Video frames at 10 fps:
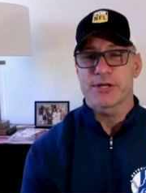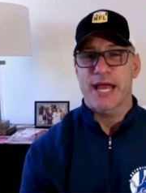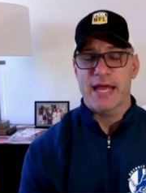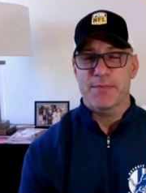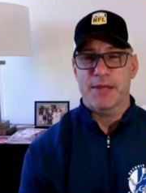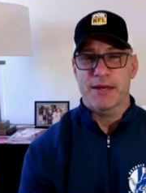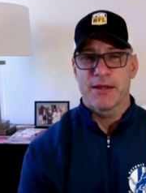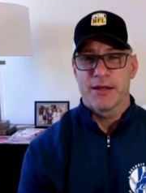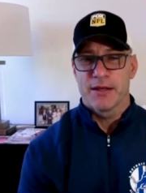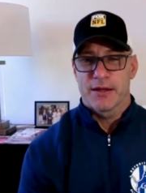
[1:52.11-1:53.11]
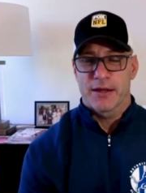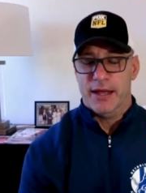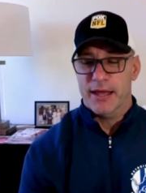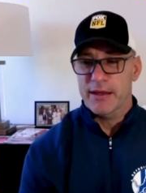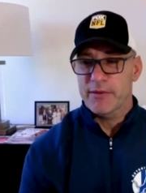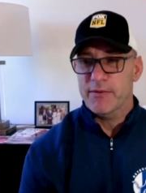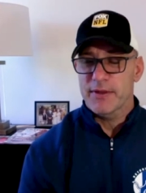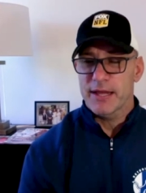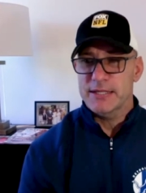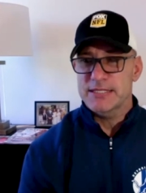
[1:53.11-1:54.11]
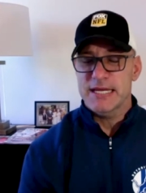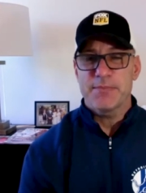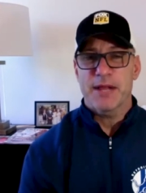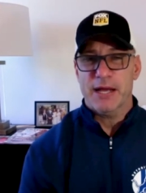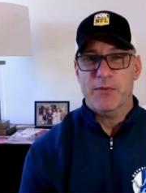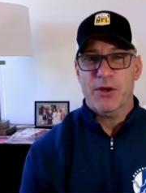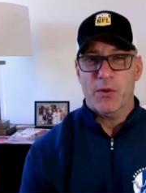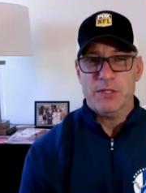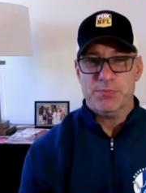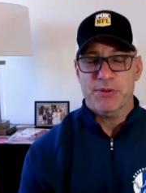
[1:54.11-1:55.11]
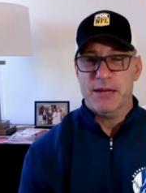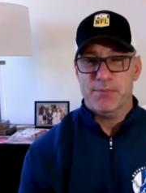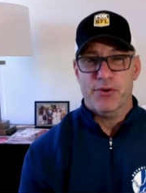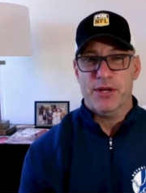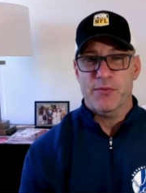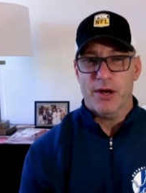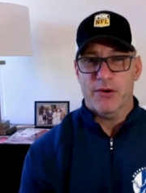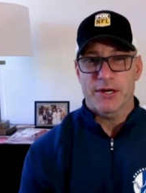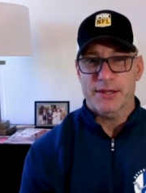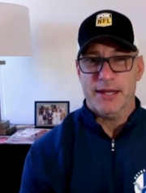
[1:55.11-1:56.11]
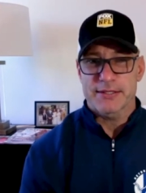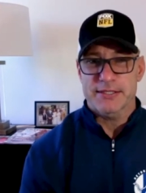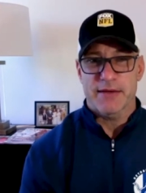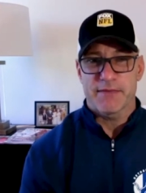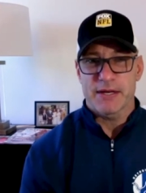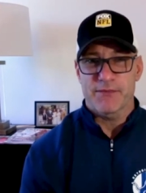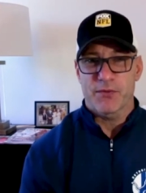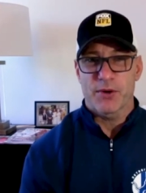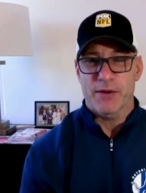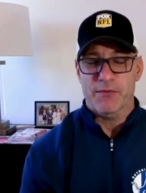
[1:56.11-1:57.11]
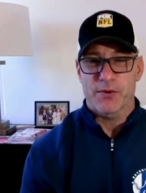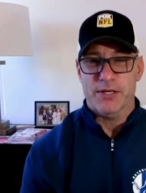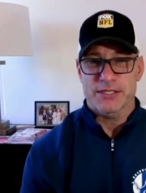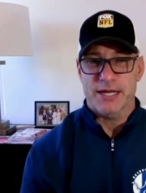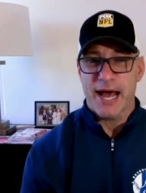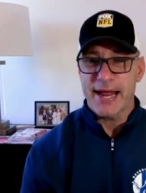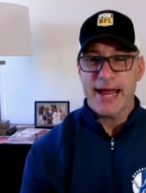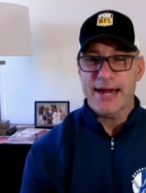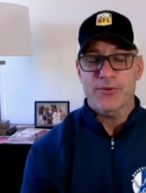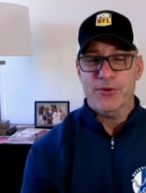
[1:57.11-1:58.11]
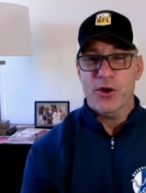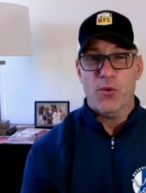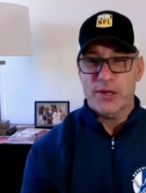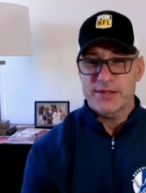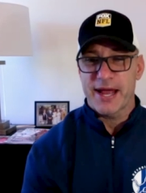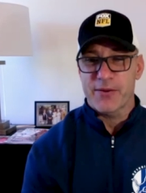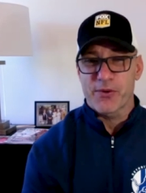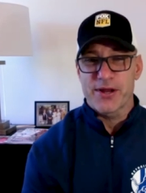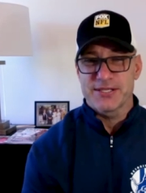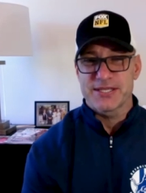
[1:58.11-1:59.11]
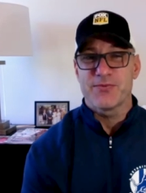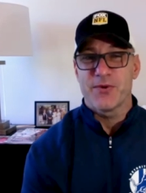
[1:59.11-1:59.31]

game, and It seemed like we always played pretty well on Thanksgiving for whatever reason. I don't know what that reason